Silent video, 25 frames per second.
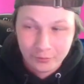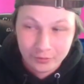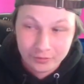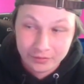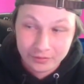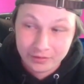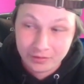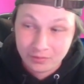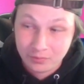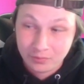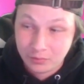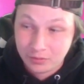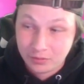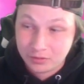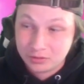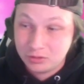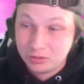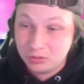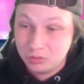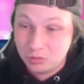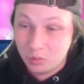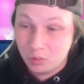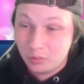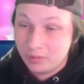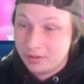or at least we're
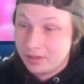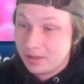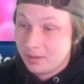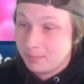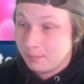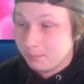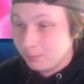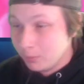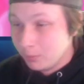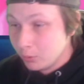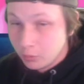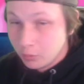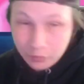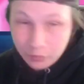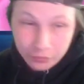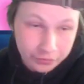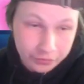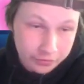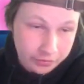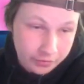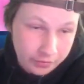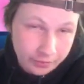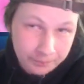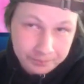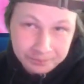228 bold.
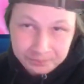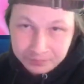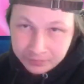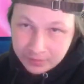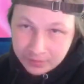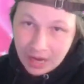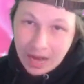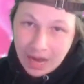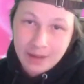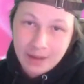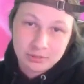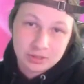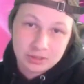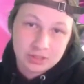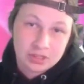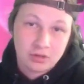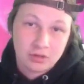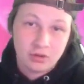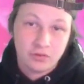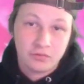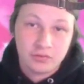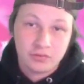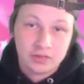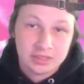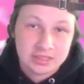So I am just going to
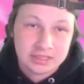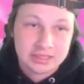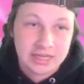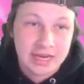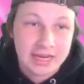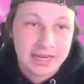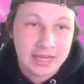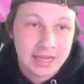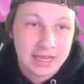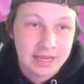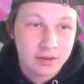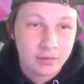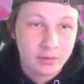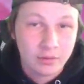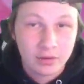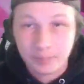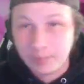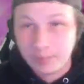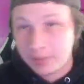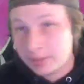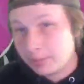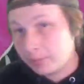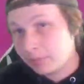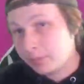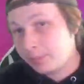go for a Psychic,
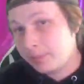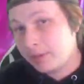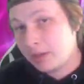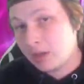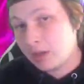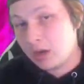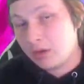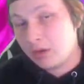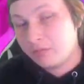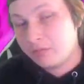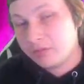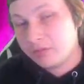be able to pick off